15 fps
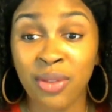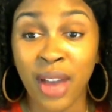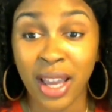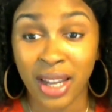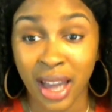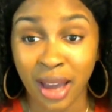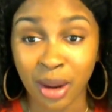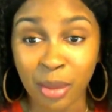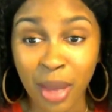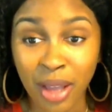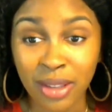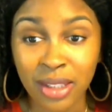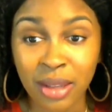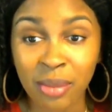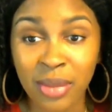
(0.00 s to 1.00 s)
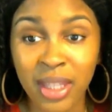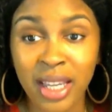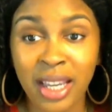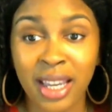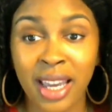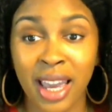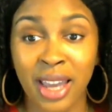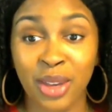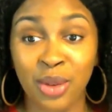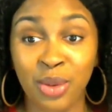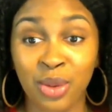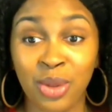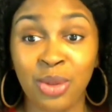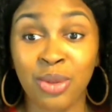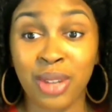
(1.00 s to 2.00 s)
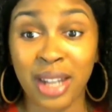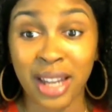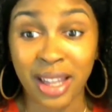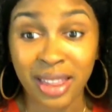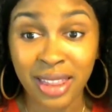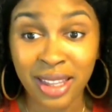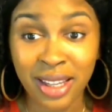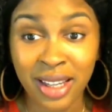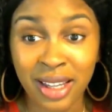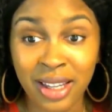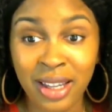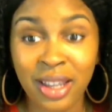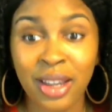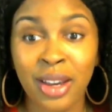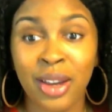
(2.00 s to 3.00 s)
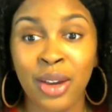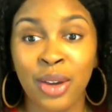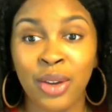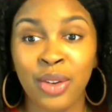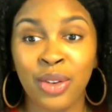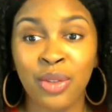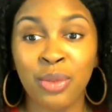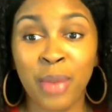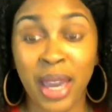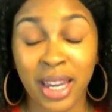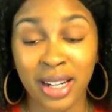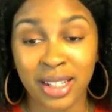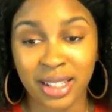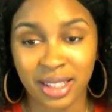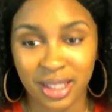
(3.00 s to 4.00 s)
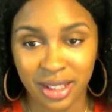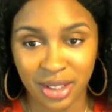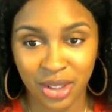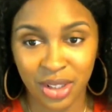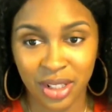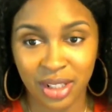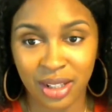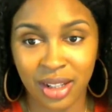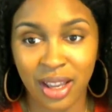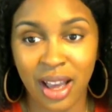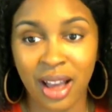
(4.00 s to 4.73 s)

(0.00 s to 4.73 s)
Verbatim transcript: find out about something and you do nothing, you've made a decision.